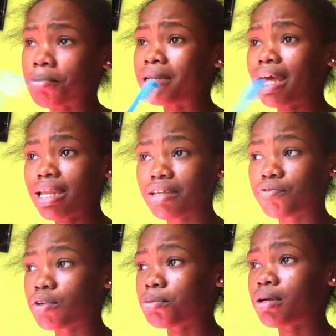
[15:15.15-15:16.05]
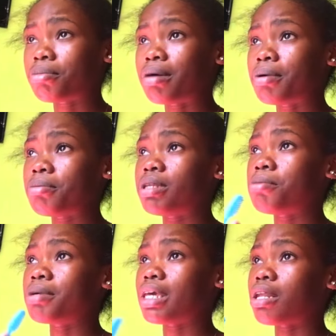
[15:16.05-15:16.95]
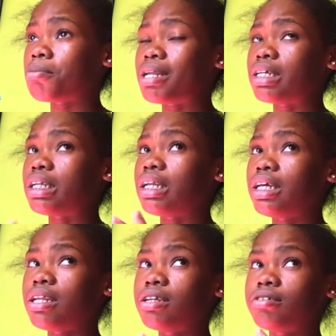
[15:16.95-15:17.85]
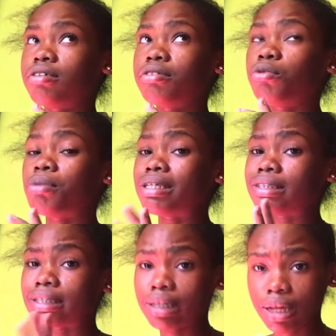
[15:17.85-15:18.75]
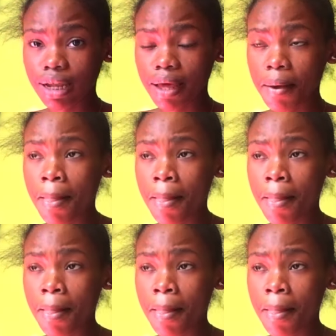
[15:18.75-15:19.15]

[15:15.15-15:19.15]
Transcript: I'm not late for no more, my appointment, I'm not about late. The woman says 10 o'clock.